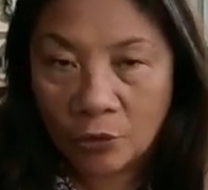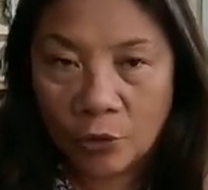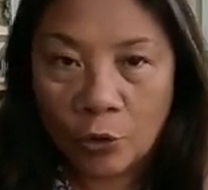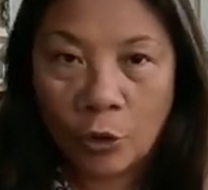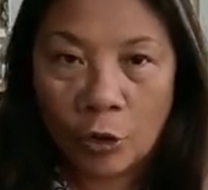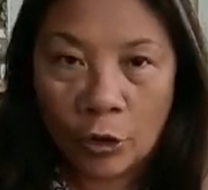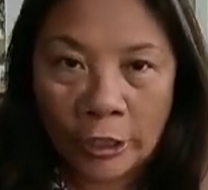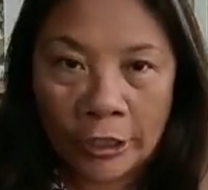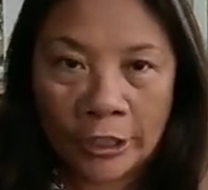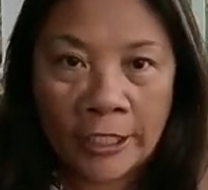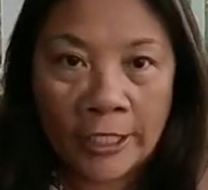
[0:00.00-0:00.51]

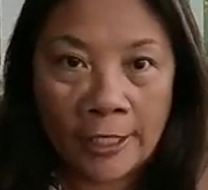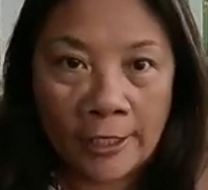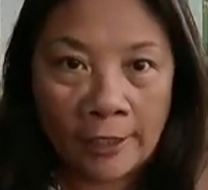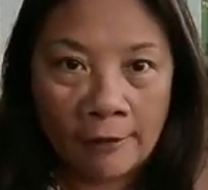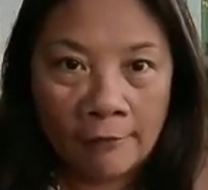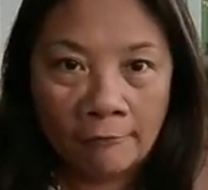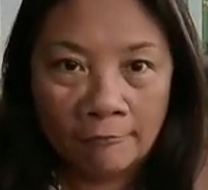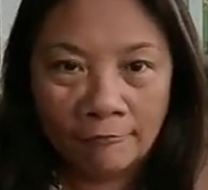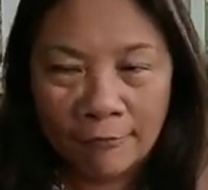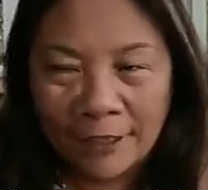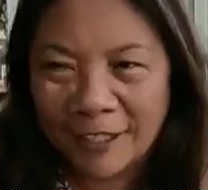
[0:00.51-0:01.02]
corny
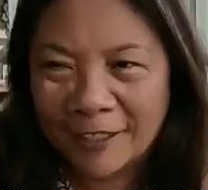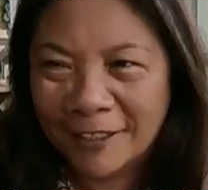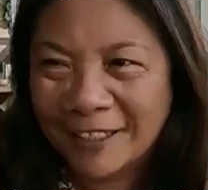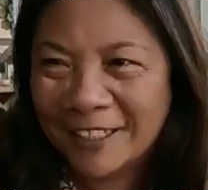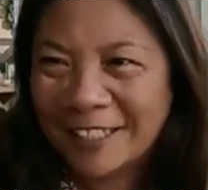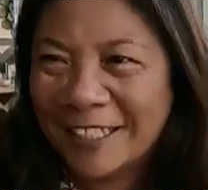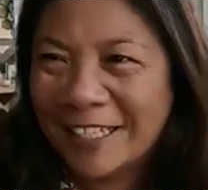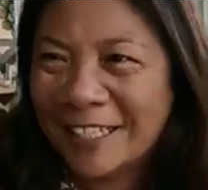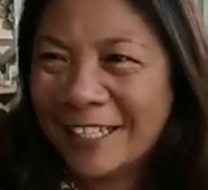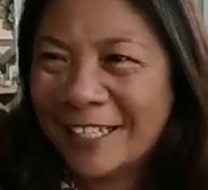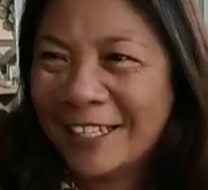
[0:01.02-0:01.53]

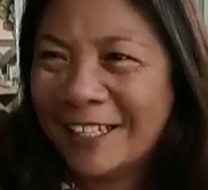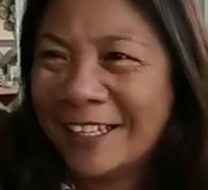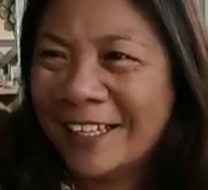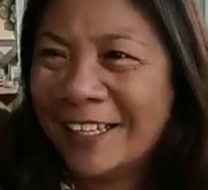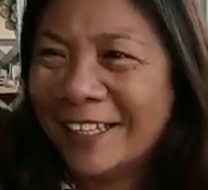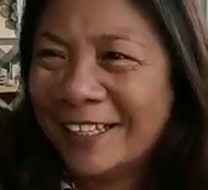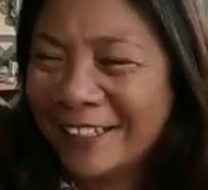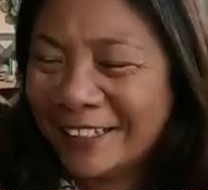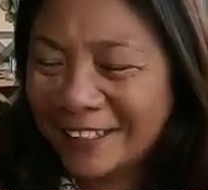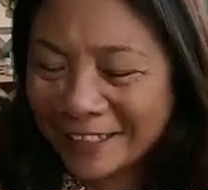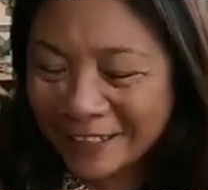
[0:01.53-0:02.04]

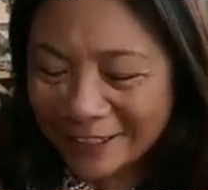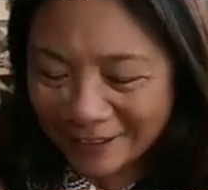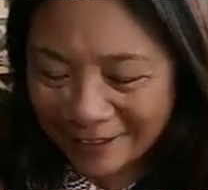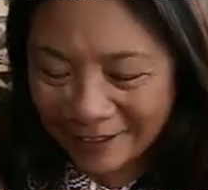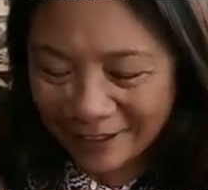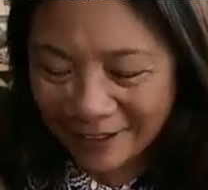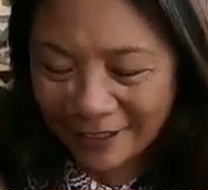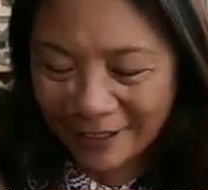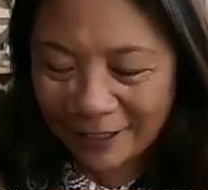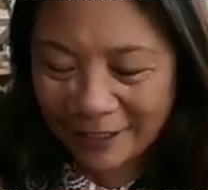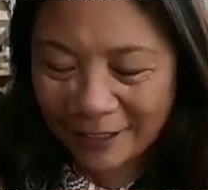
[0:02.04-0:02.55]

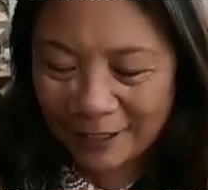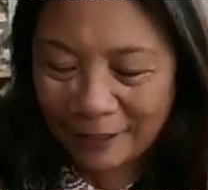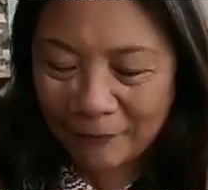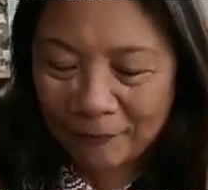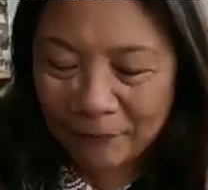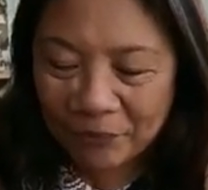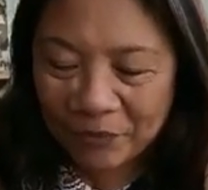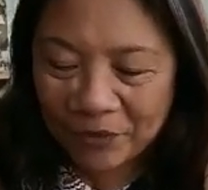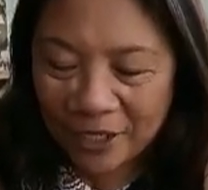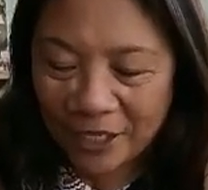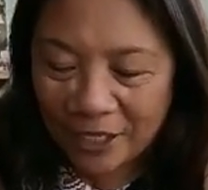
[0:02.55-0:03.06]

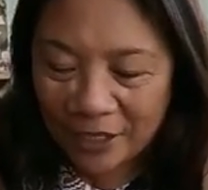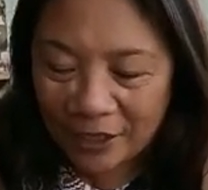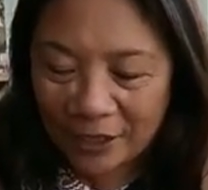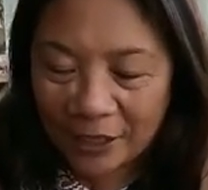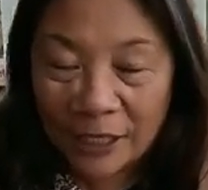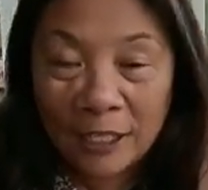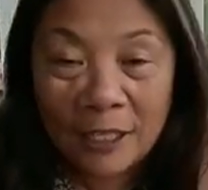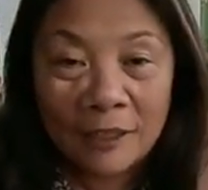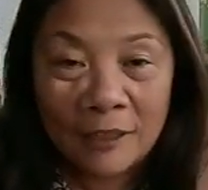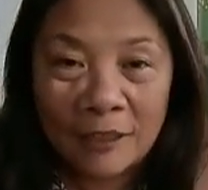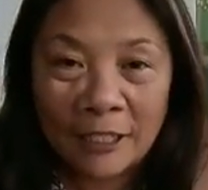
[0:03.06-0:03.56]
uh,
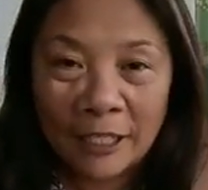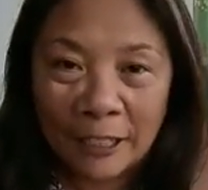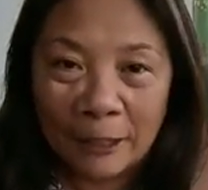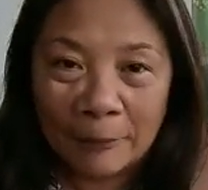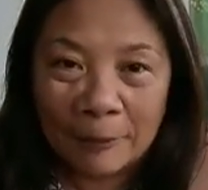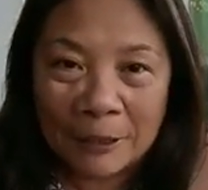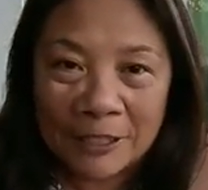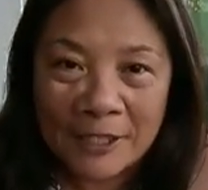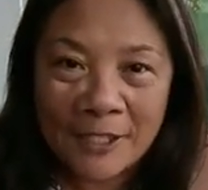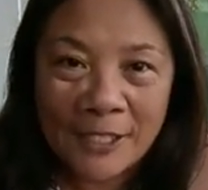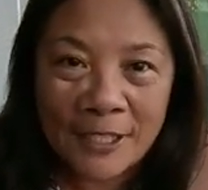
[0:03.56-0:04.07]
and like
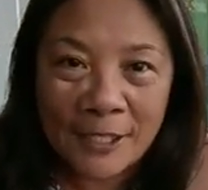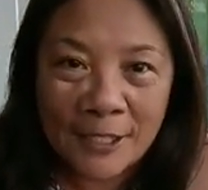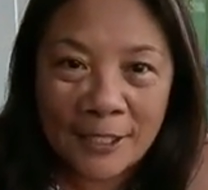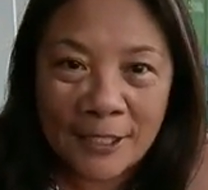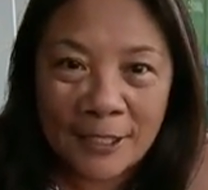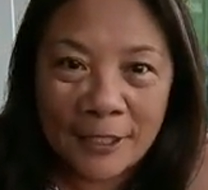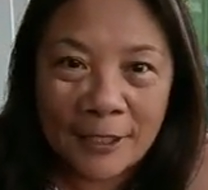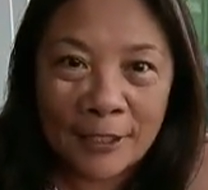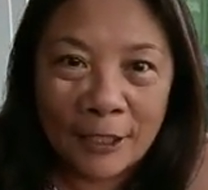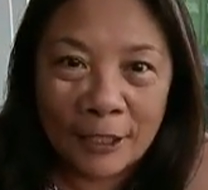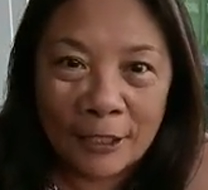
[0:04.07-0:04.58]
Marcel
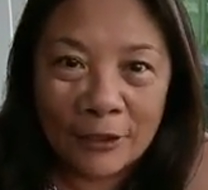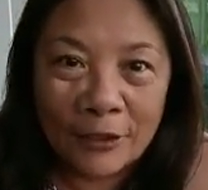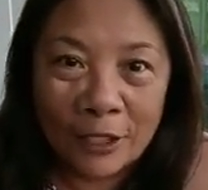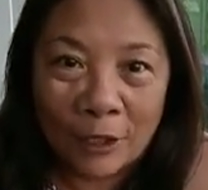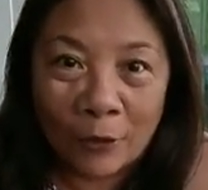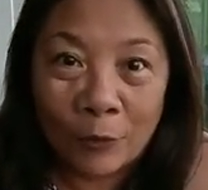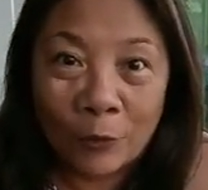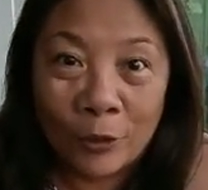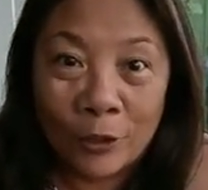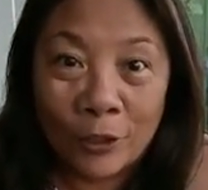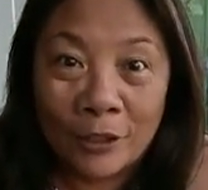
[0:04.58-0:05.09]
said, the,
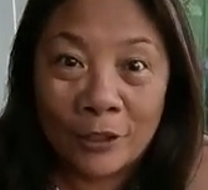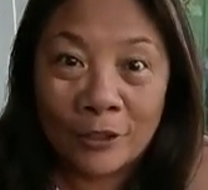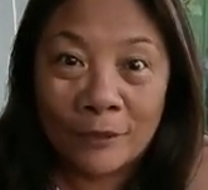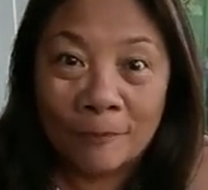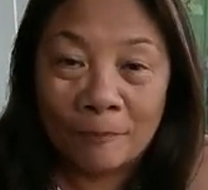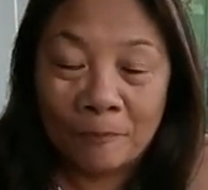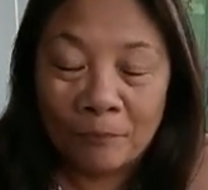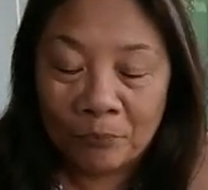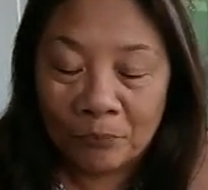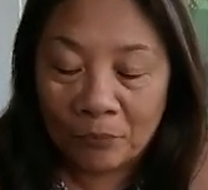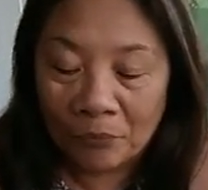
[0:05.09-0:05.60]
the corn,
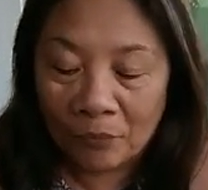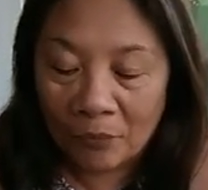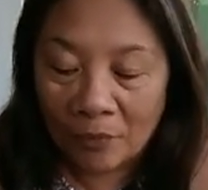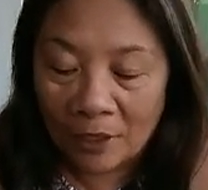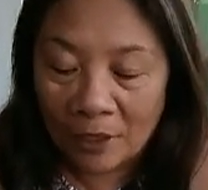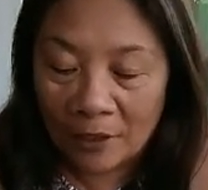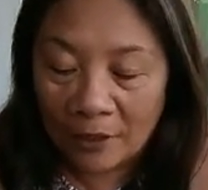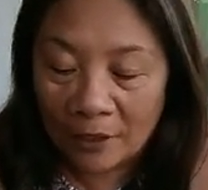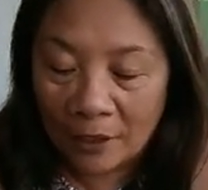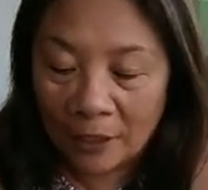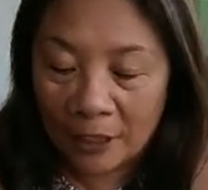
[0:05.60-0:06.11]

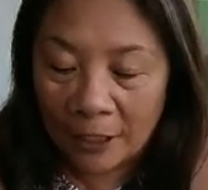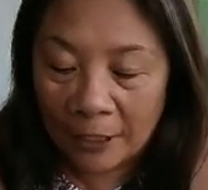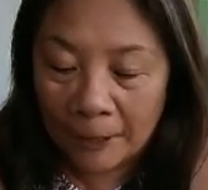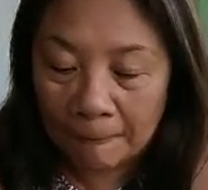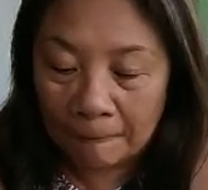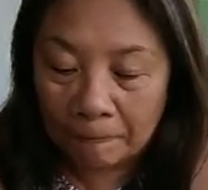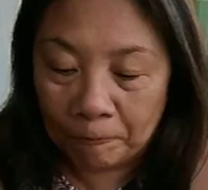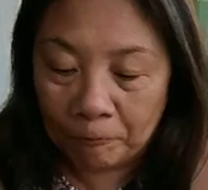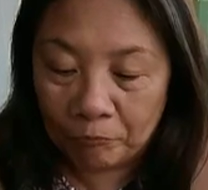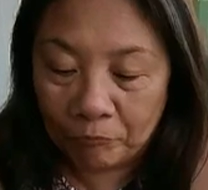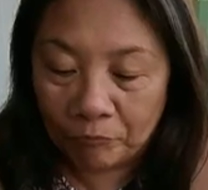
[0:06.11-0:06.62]
the
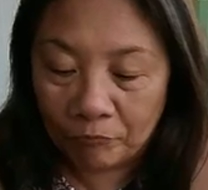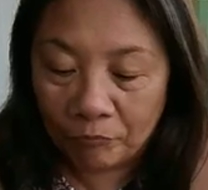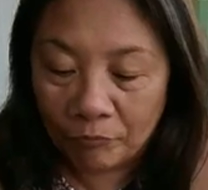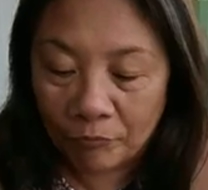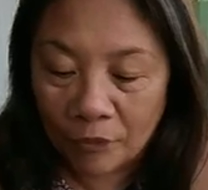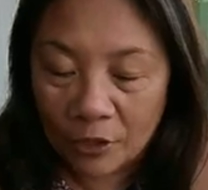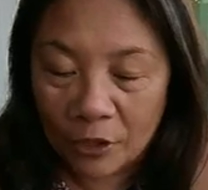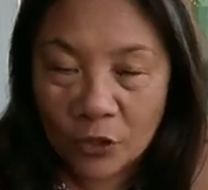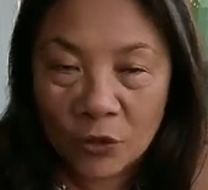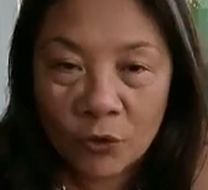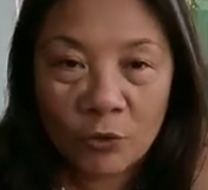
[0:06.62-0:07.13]

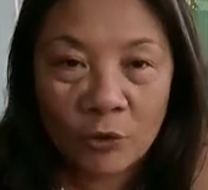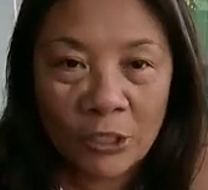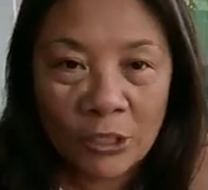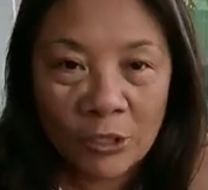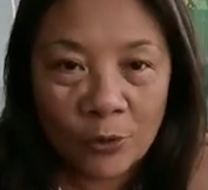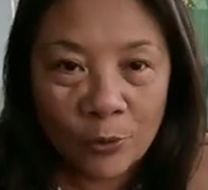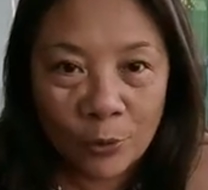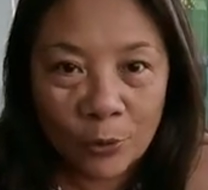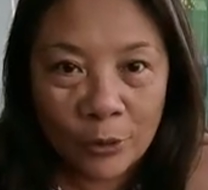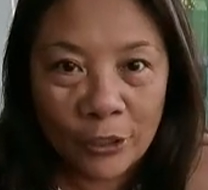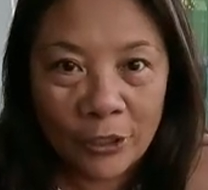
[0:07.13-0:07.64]
um, street
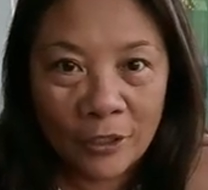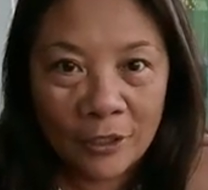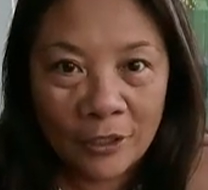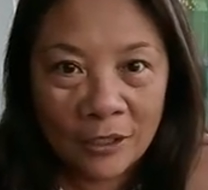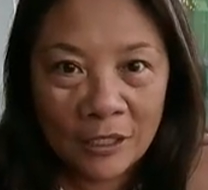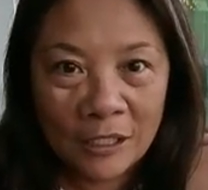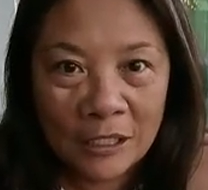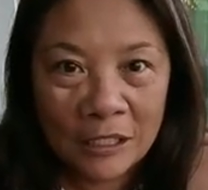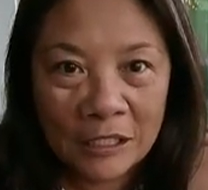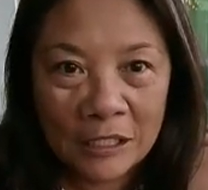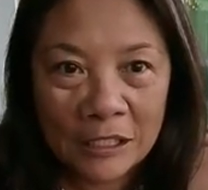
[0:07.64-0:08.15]
corn
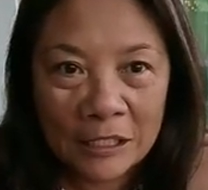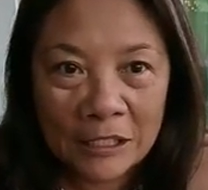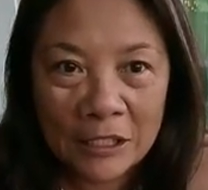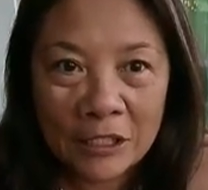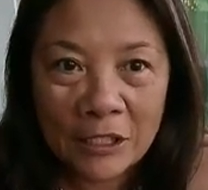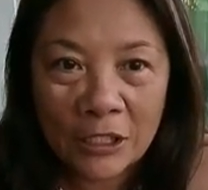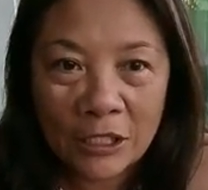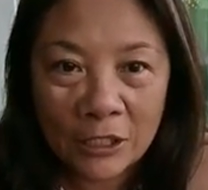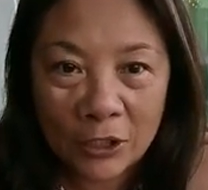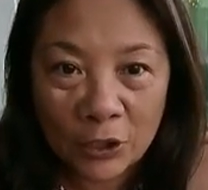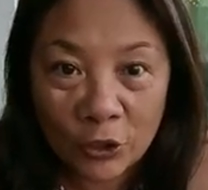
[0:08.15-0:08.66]
is,
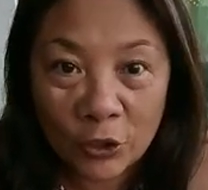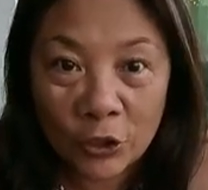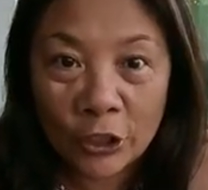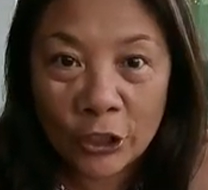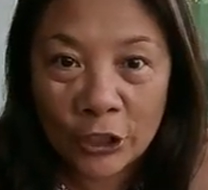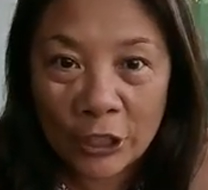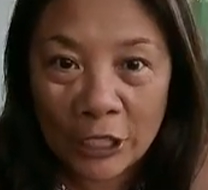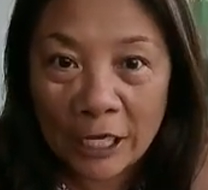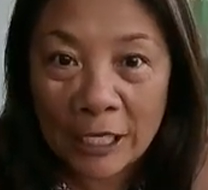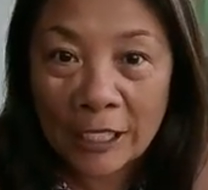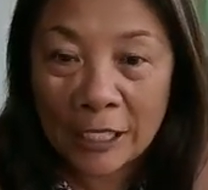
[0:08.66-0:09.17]
is good.
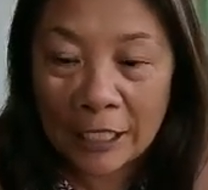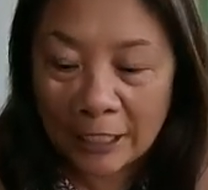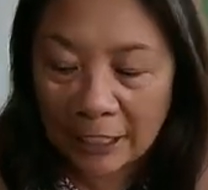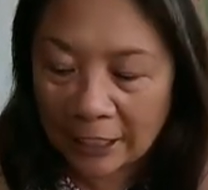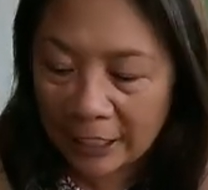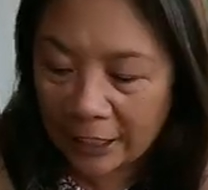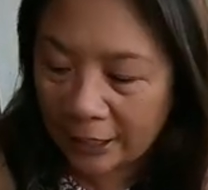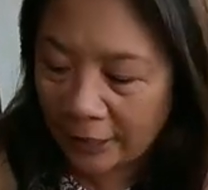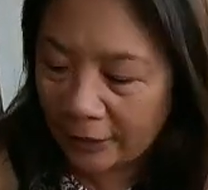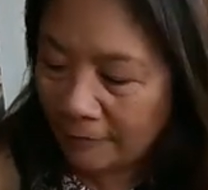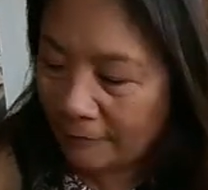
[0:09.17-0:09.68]
I
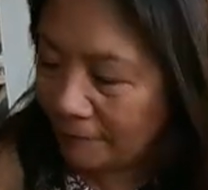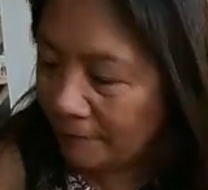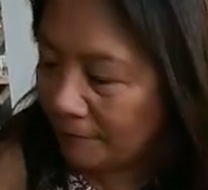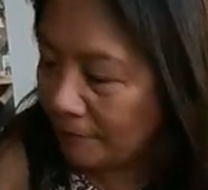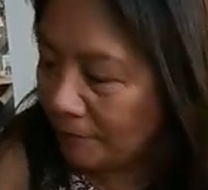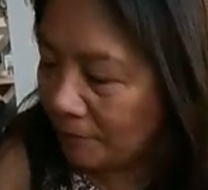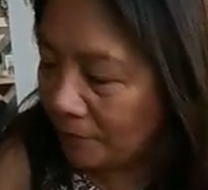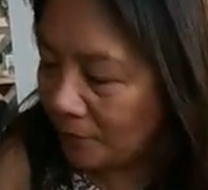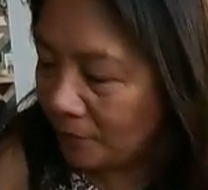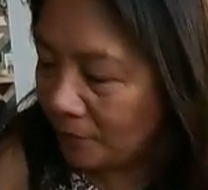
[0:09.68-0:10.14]
like it.